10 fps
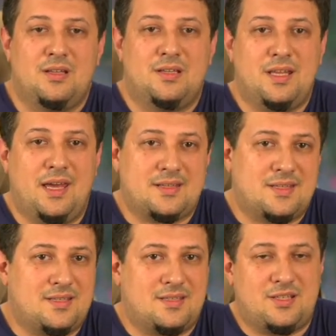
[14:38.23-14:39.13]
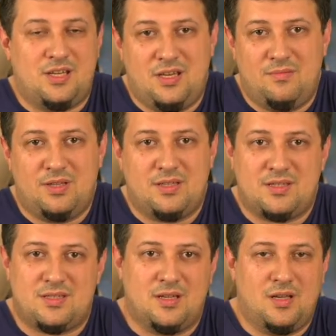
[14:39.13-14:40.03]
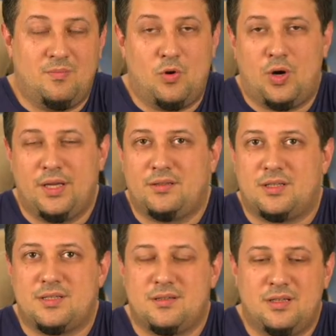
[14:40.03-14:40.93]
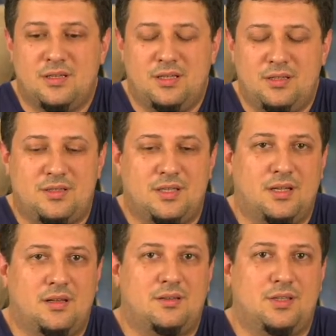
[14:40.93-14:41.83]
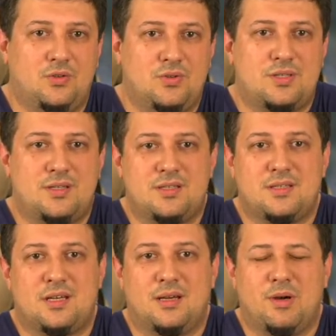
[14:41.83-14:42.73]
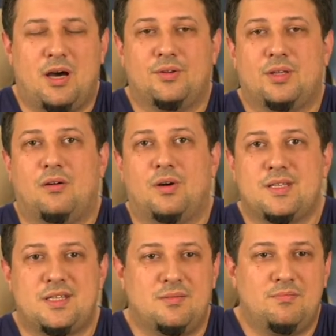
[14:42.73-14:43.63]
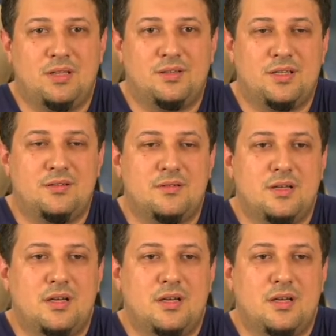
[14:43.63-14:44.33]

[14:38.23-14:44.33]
Next team, it's more internal news. It's about our team building.